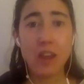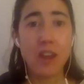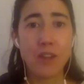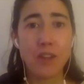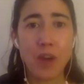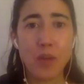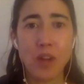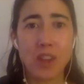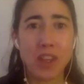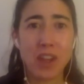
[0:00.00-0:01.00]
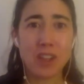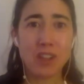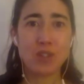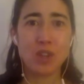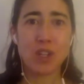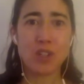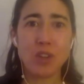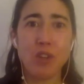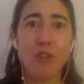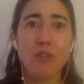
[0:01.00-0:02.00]
If I want the concentration to
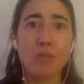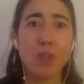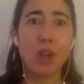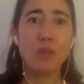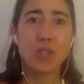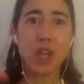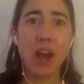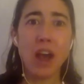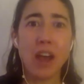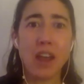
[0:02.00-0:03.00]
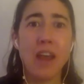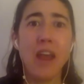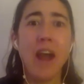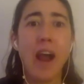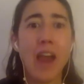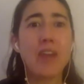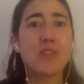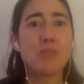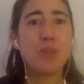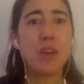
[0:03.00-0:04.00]
go from low to high, I have
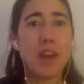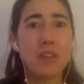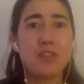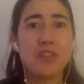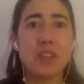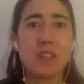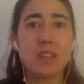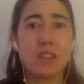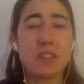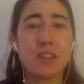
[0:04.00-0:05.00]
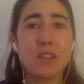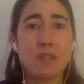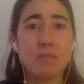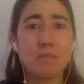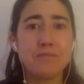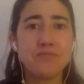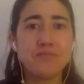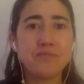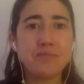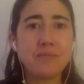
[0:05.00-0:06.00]
to put energy into the system.
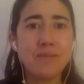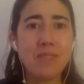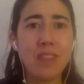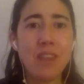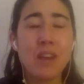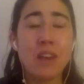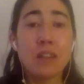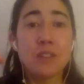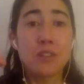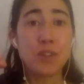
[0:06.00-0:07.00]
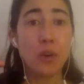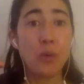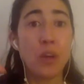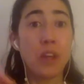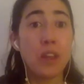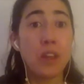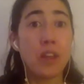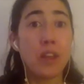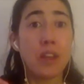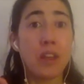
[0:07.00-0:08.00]
So
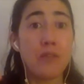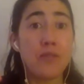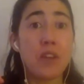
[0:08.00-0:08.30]
if